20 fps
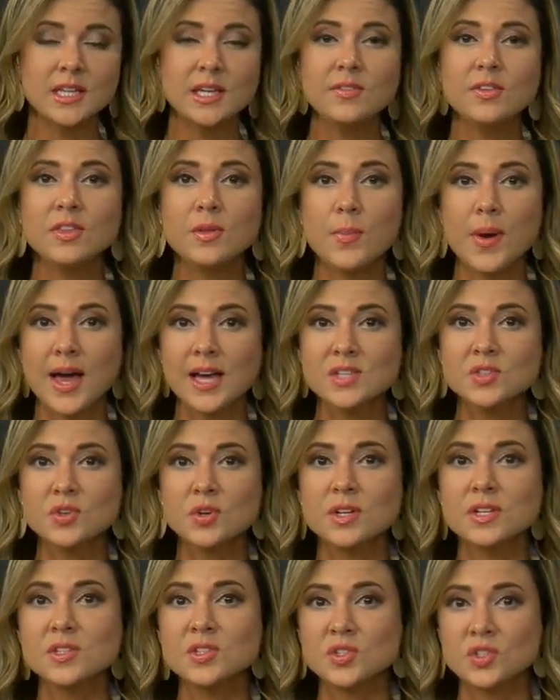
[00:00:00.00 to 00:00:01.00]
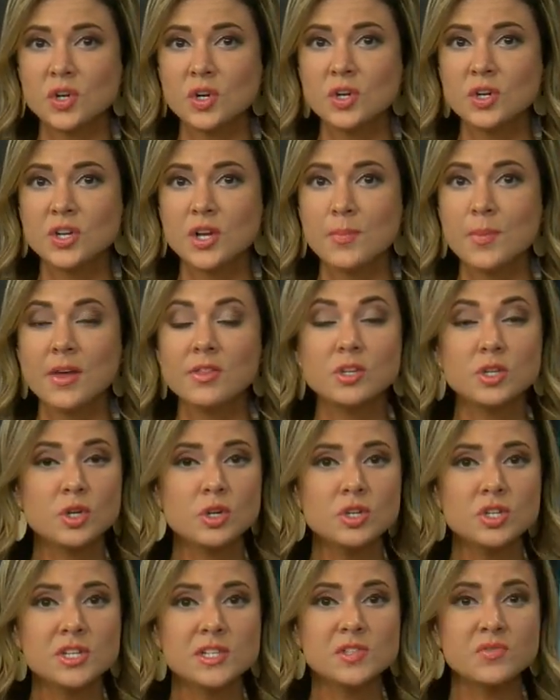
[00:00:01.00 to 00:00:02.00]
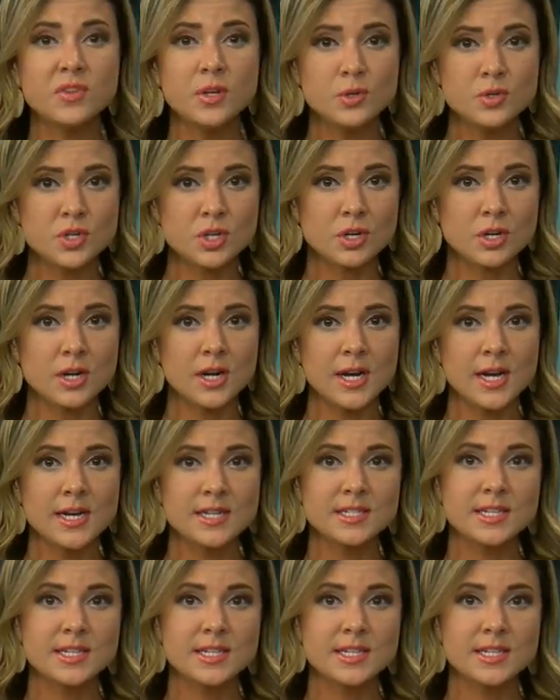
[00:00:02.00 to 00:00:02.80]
leaving the pastor concerned about the church's future.